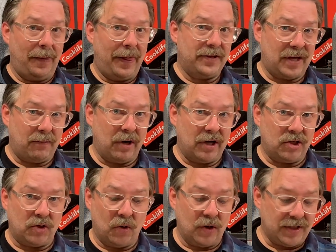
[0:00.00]
samurai
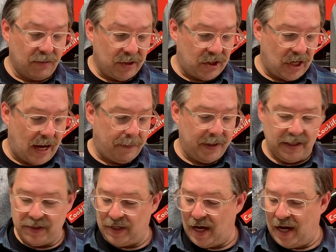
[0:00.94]
swords and with
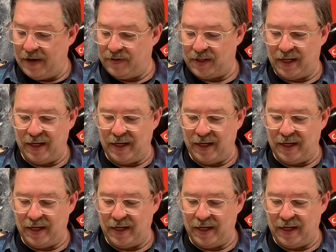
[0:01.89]
Japanese knives